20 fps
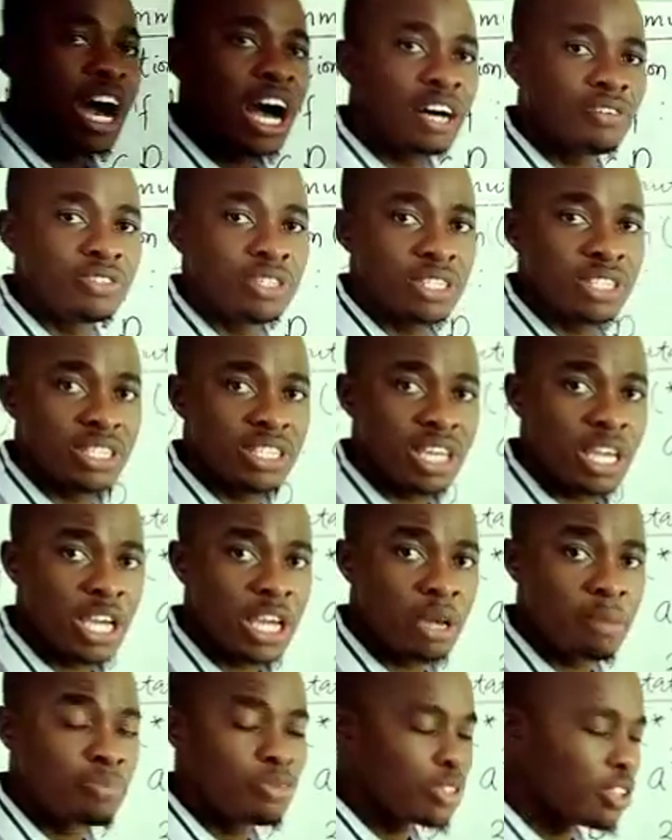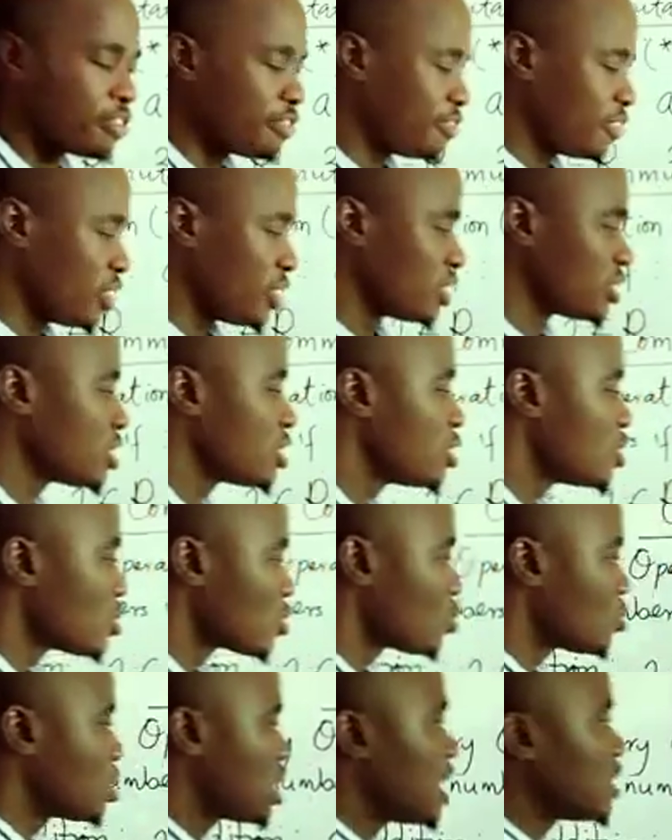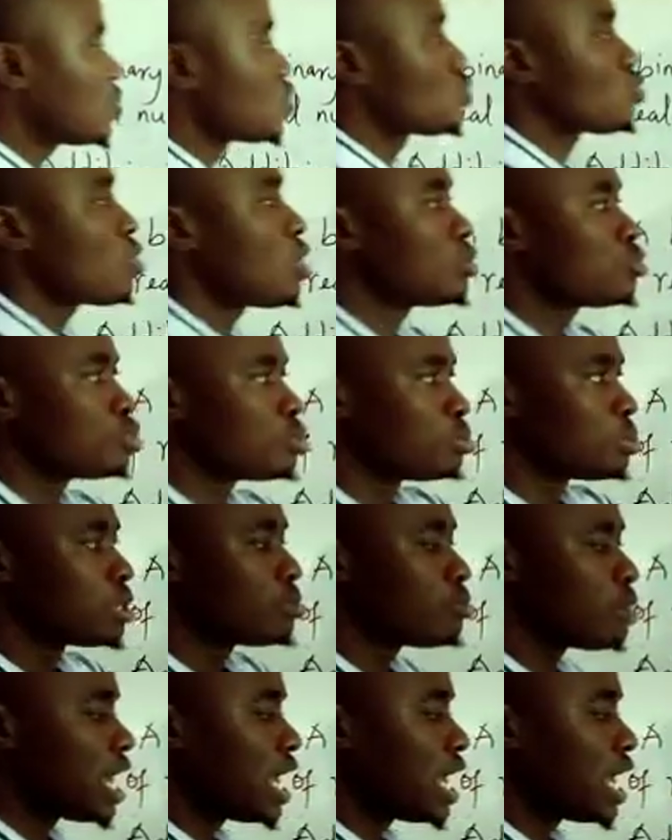have the same thing. So that is what we mean